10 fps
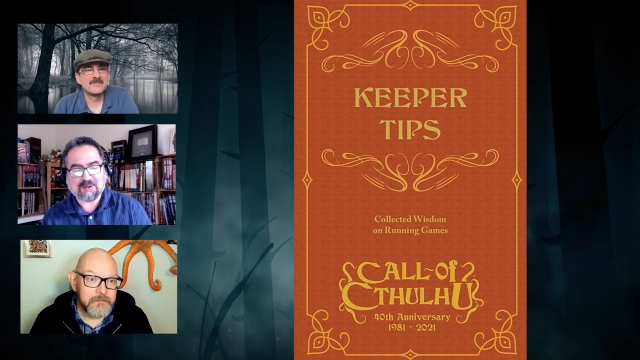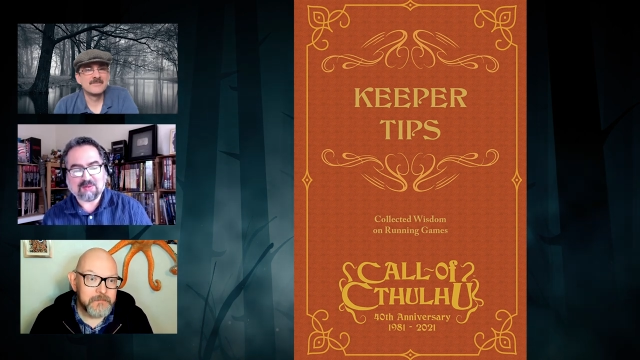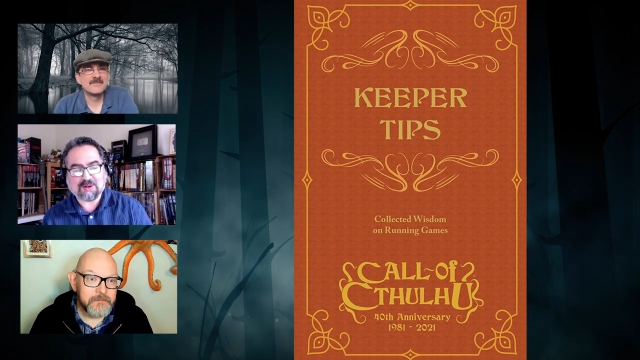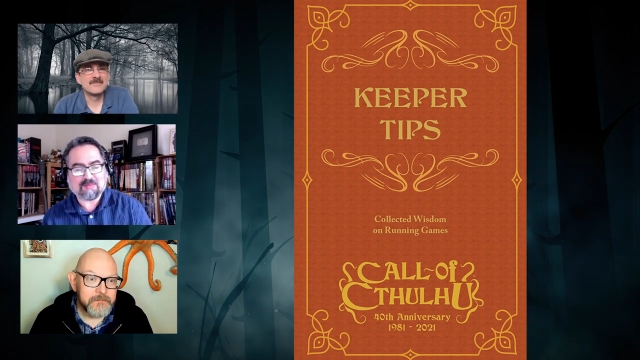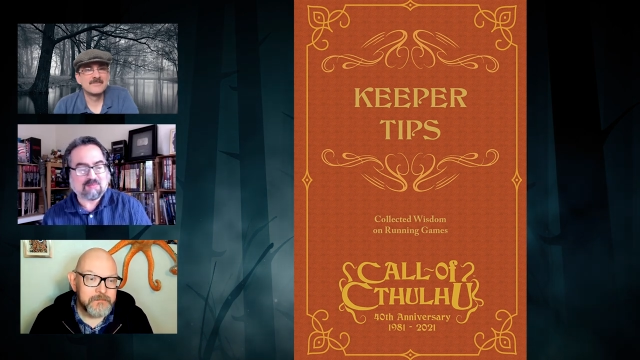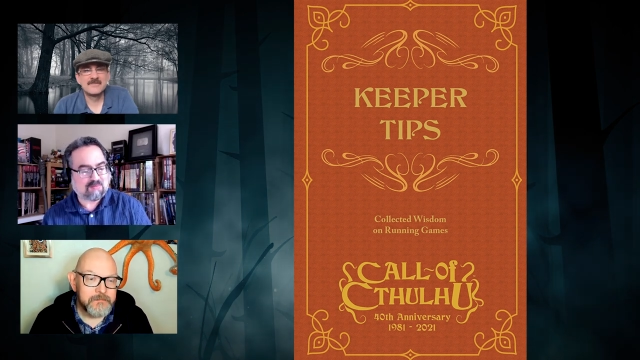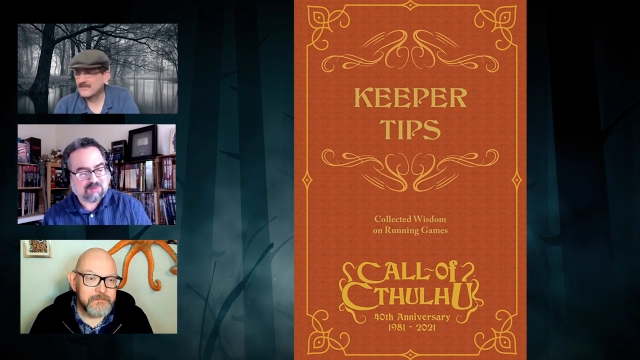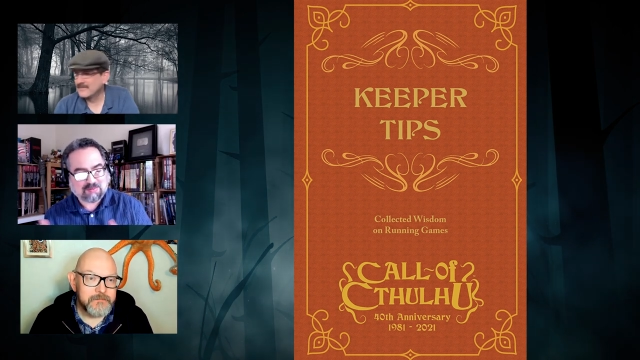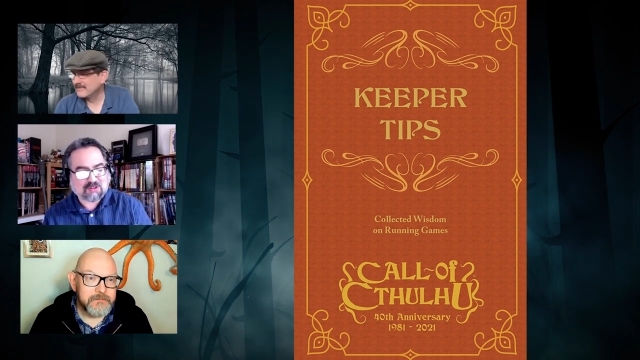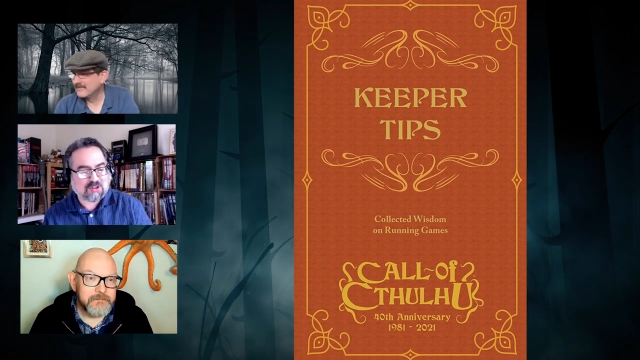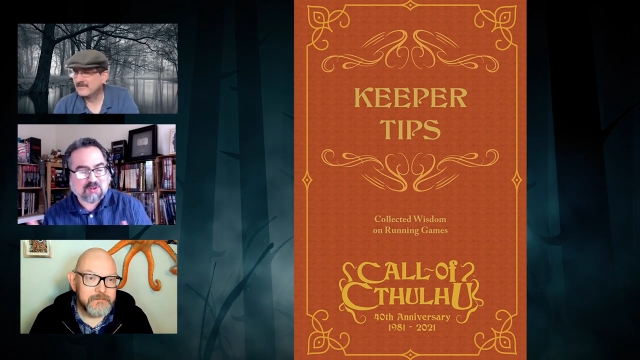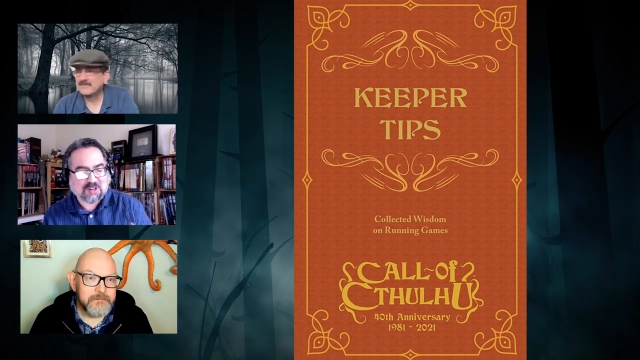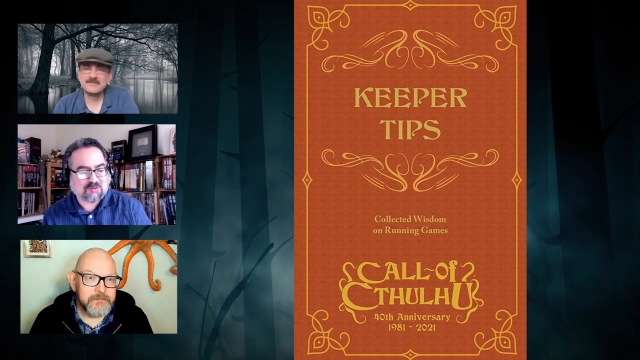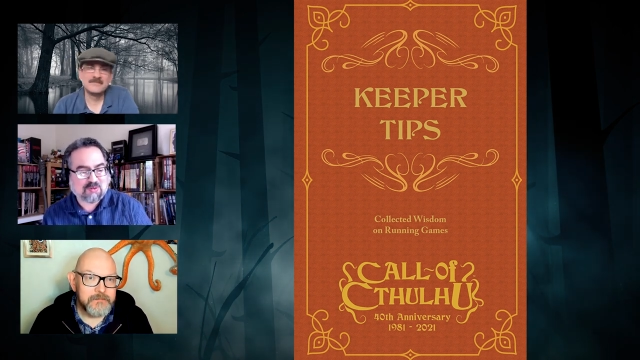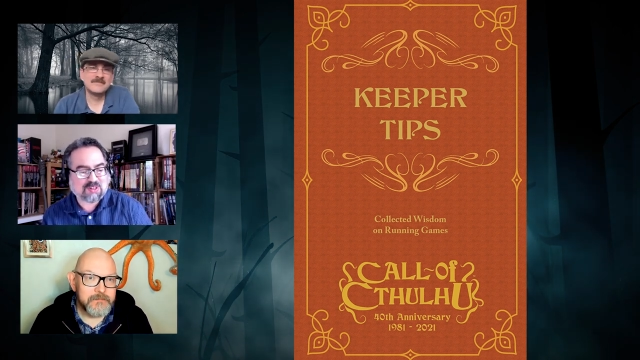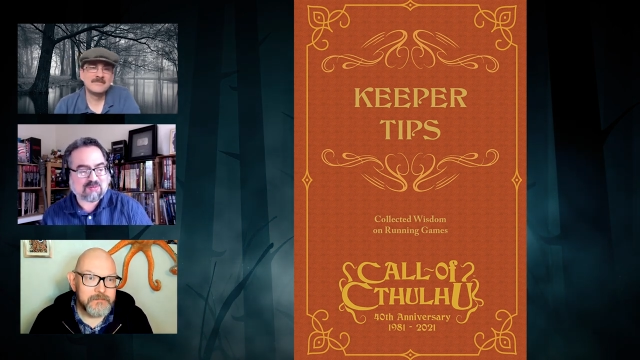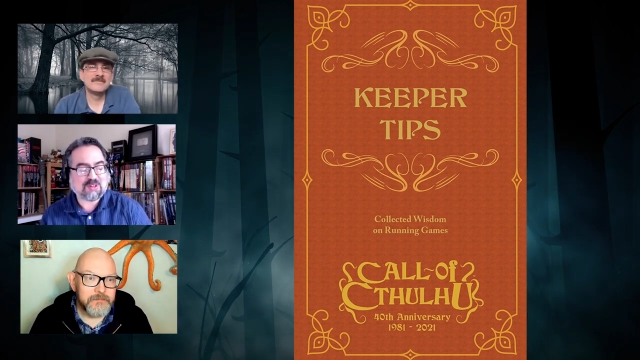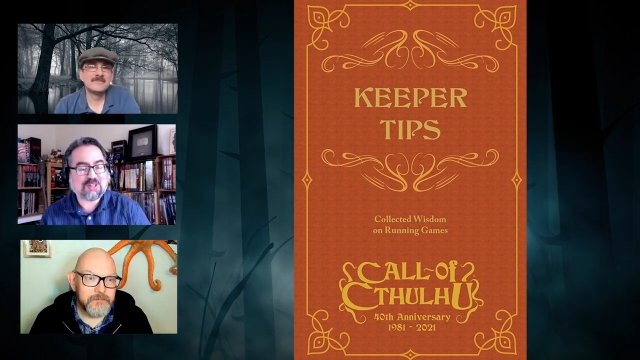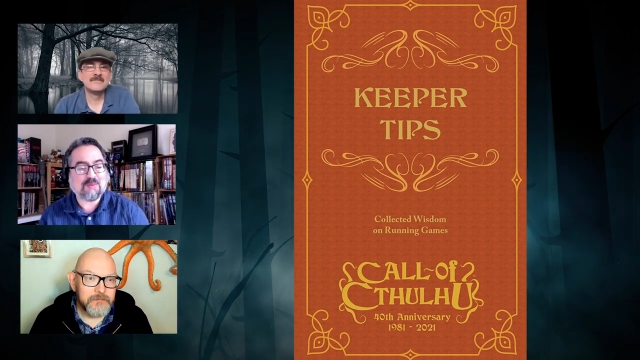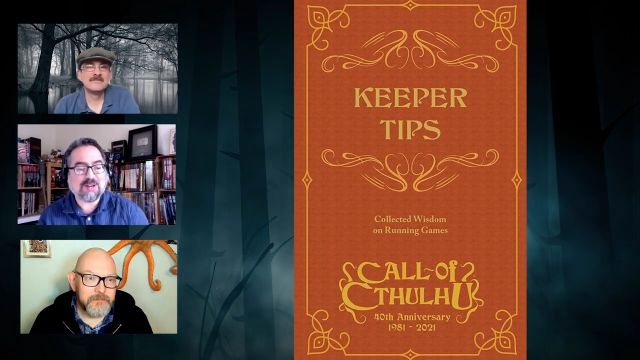Speaker 1: but just curious, what's
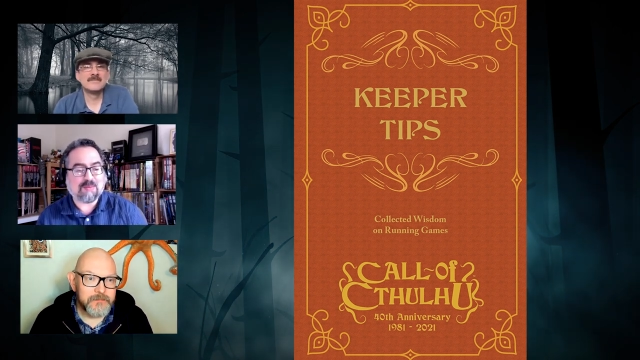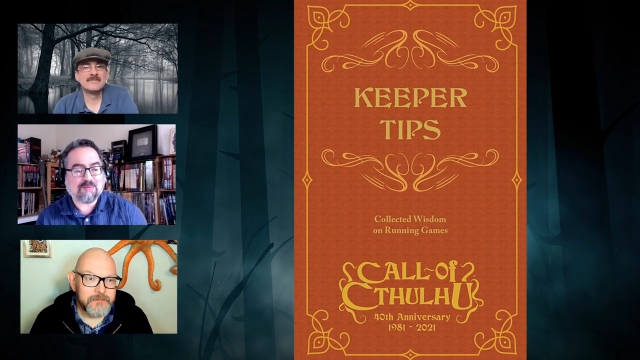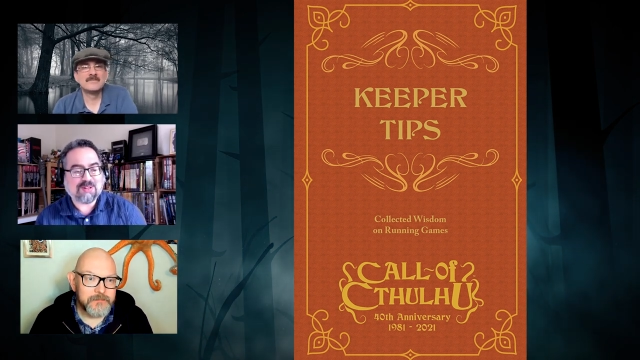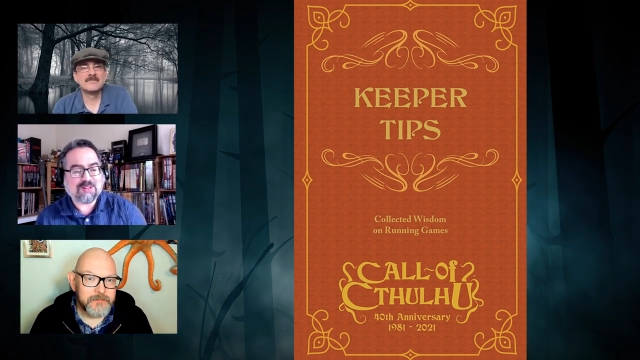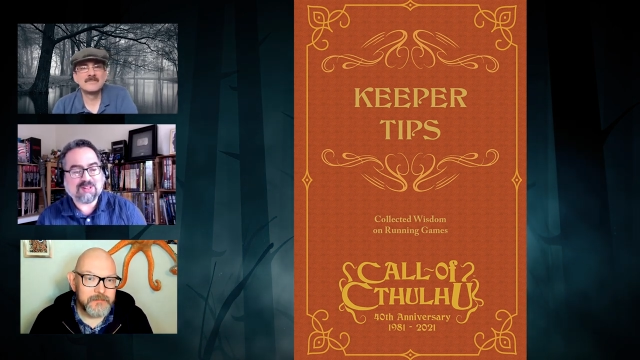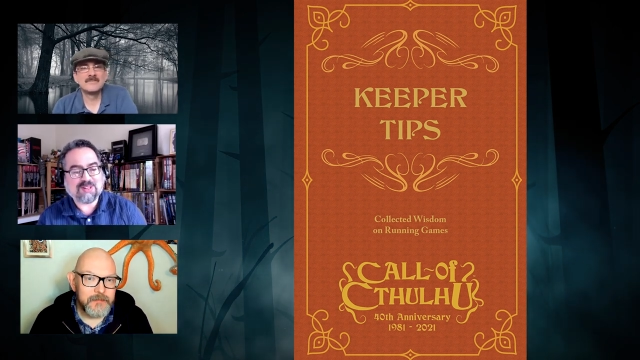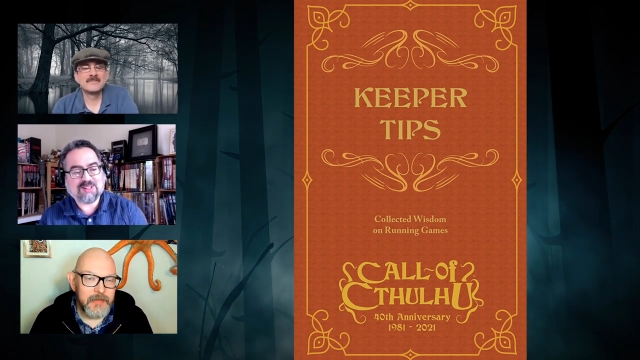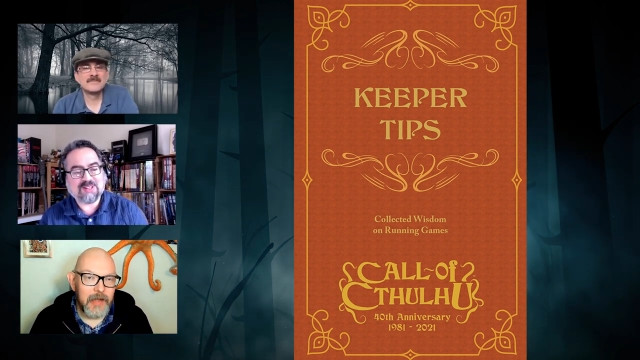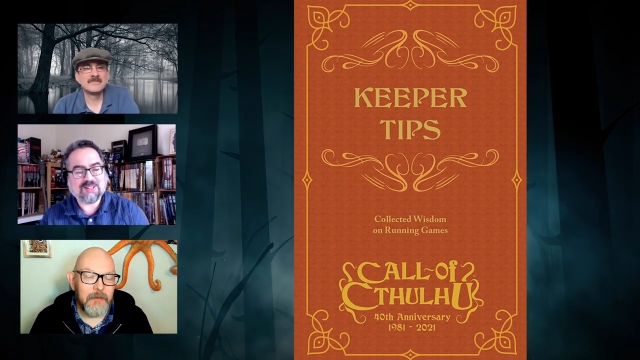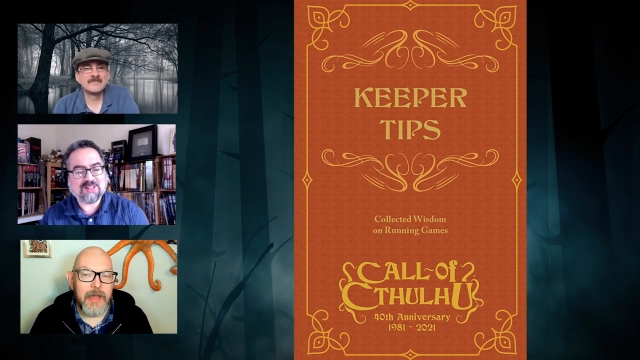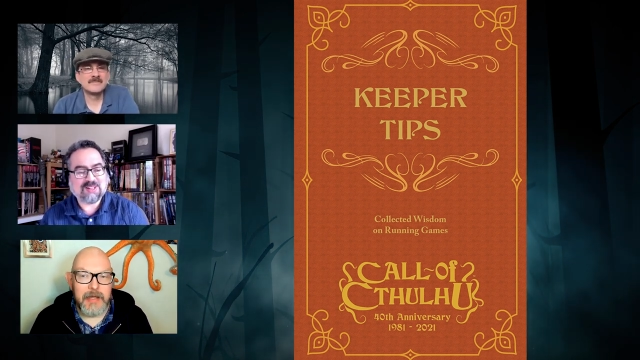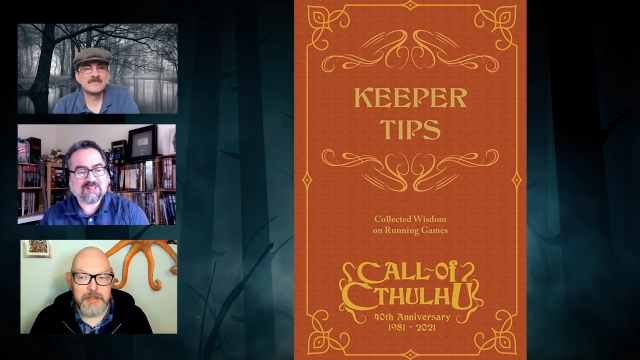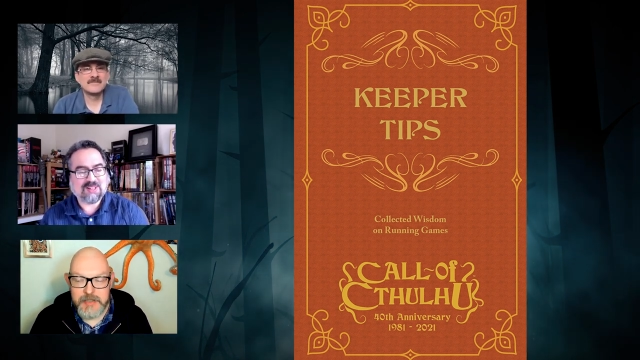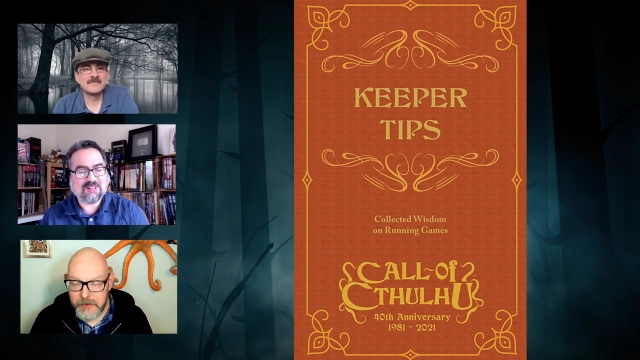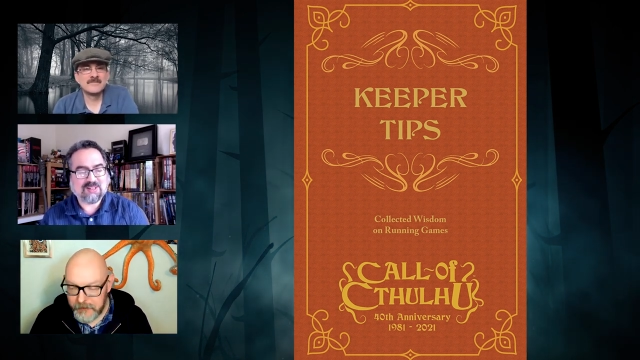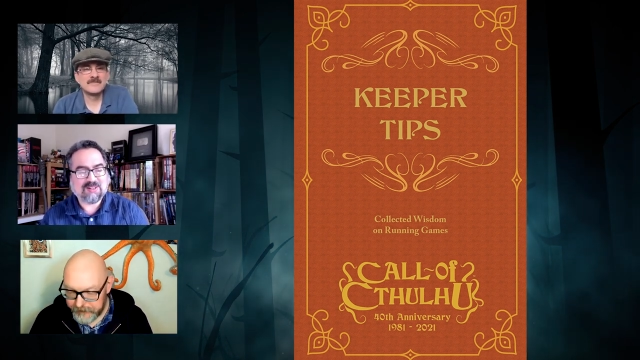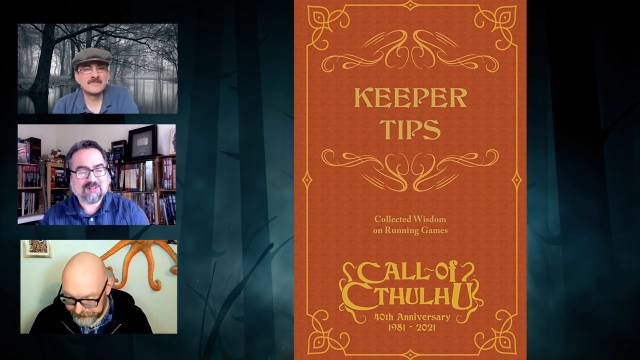coming up?
Speaker 2: Okay, so